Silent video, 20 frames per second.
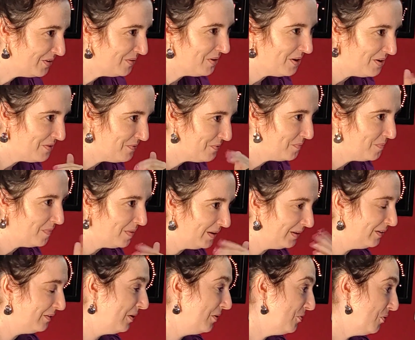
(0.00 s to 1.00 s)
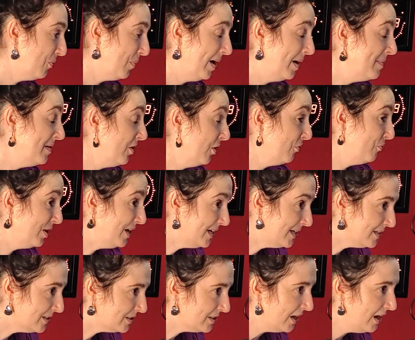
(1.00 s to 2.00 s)
maybe not read
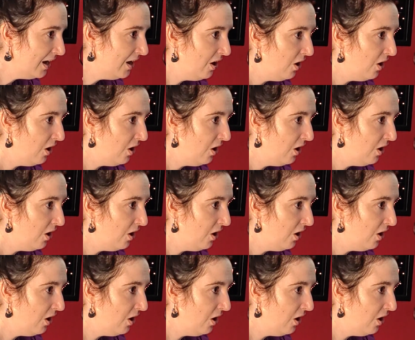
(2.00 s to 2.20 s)
it,